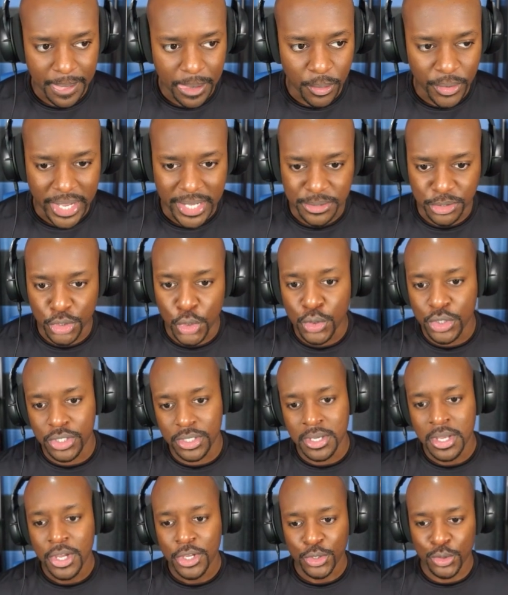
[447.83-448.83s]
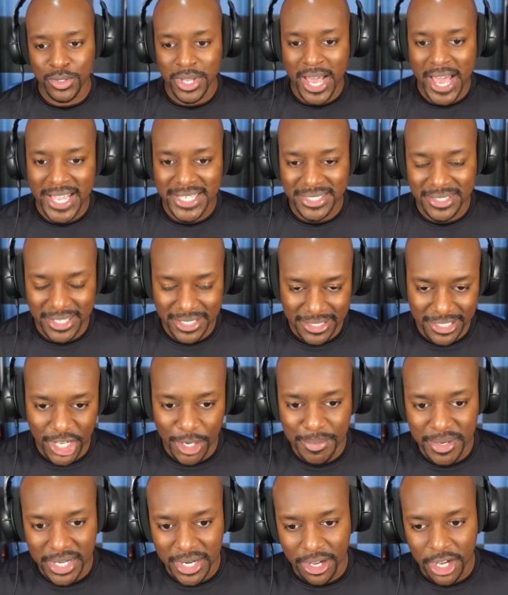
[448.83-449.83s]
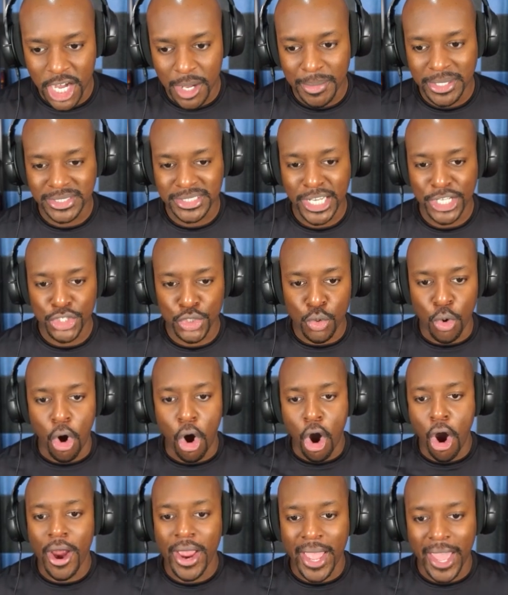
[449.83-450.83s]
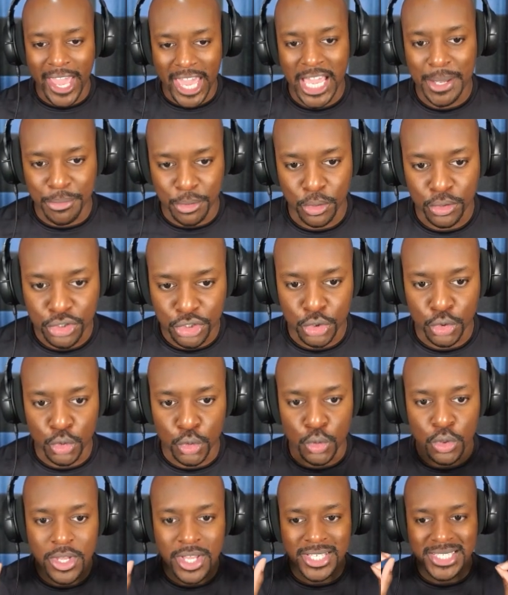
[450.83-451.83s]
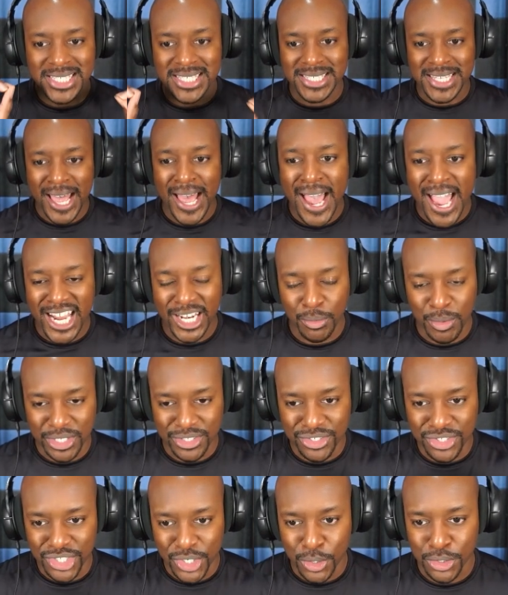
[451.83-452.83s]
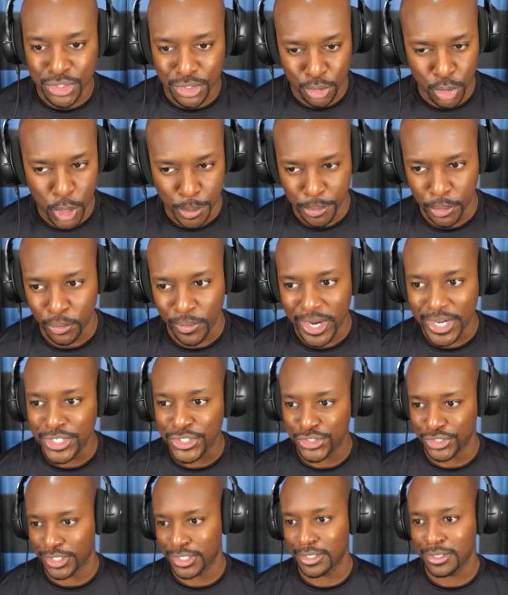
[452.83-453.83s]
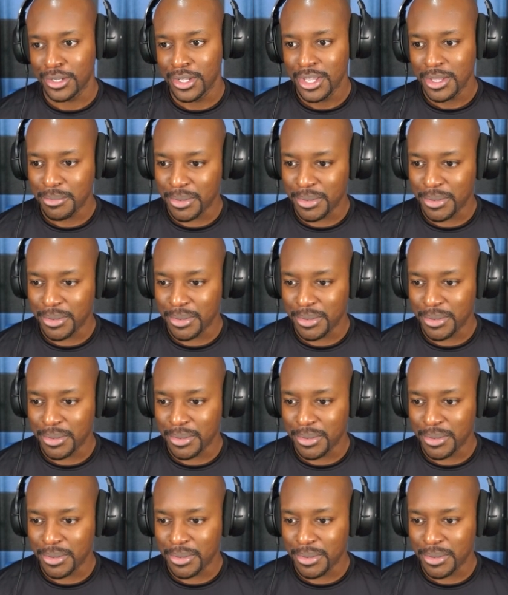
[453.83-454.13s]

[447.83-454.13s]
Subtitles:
Okay, so you guys did tell me in the comments that you are able to side with Joja Corporation,